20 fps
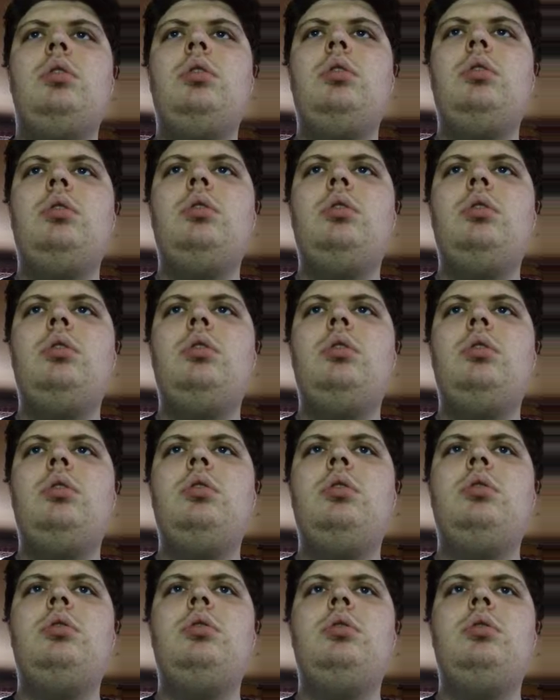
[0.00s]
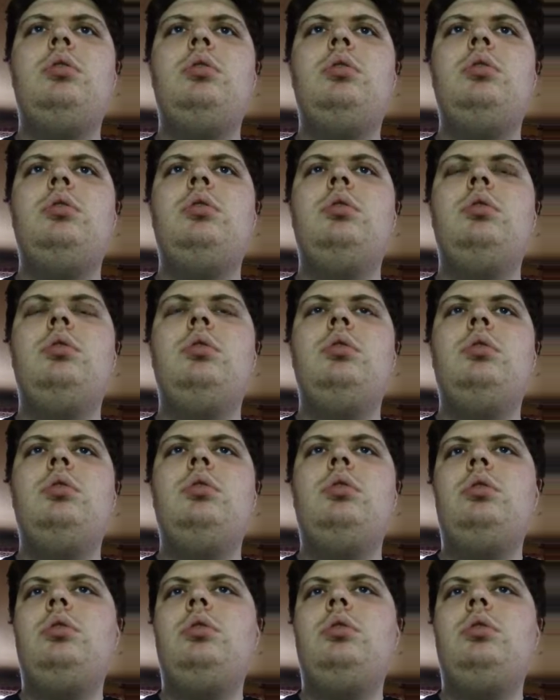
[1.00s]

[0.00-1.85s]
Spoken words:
[no speech]